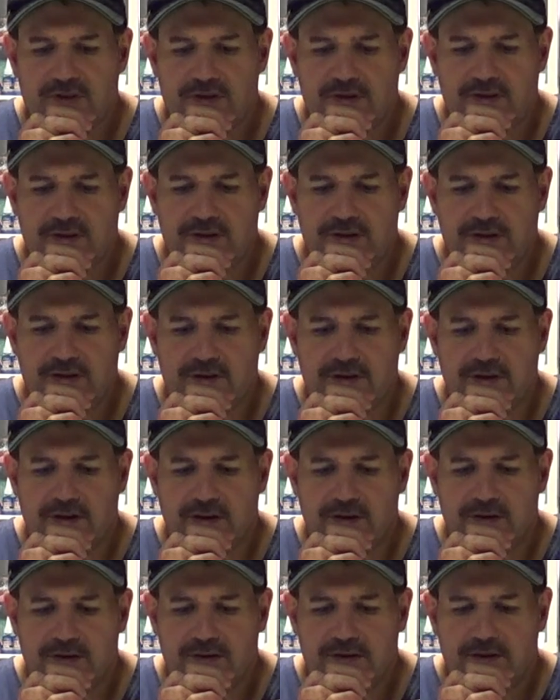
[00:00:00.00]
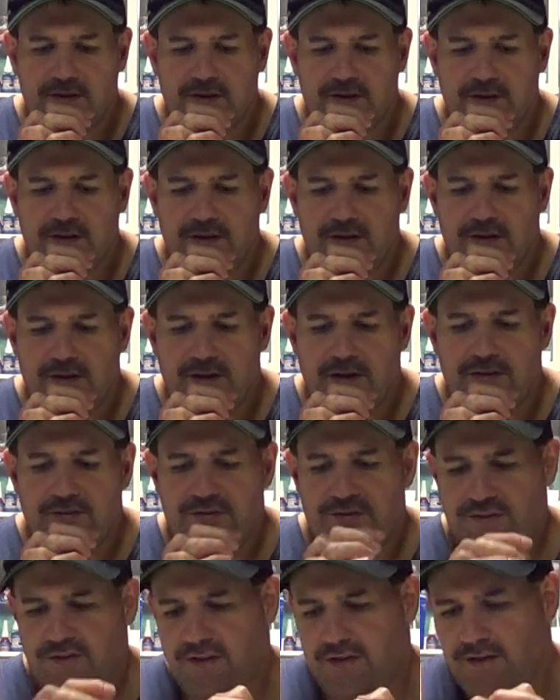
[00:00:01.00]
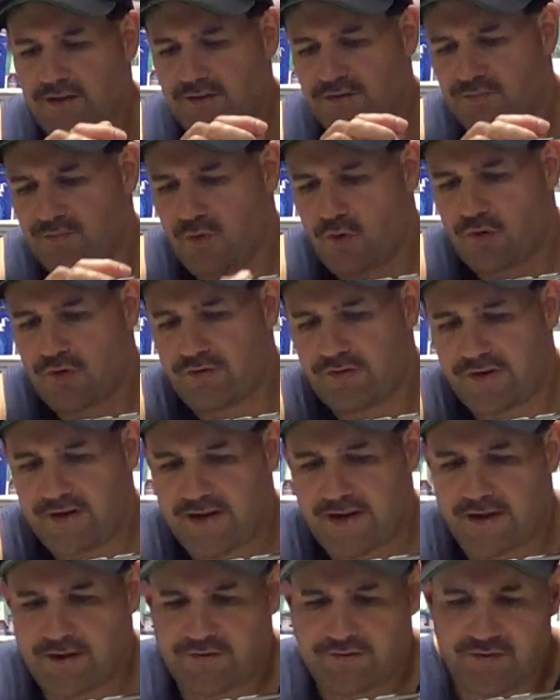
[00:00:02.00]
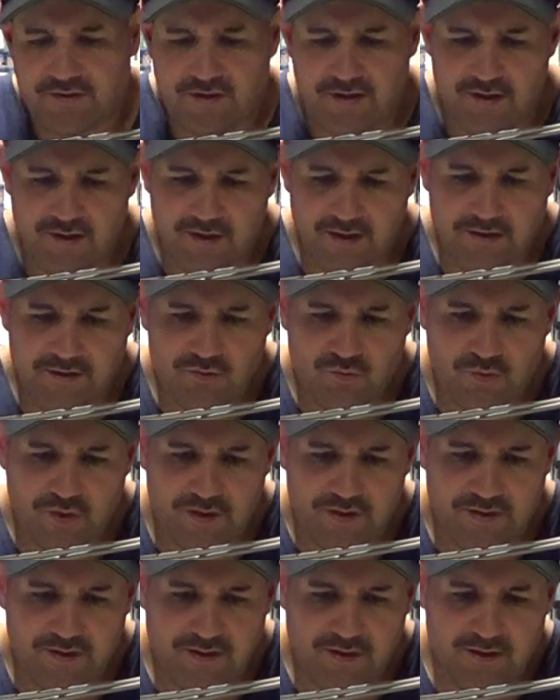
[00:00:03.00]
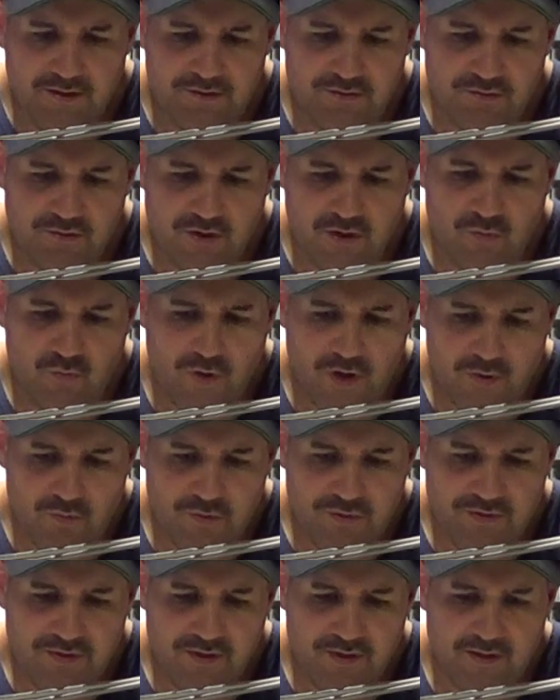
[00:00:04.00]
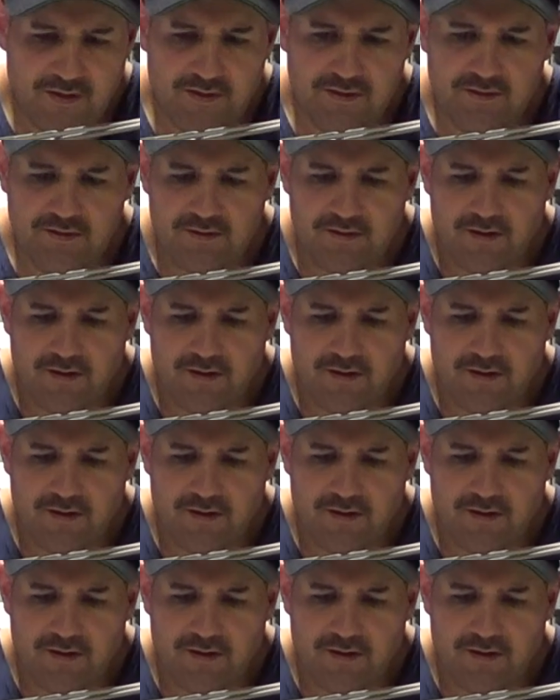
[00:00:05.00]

And I've seen this motor in action. I liked what it did, so I went with it.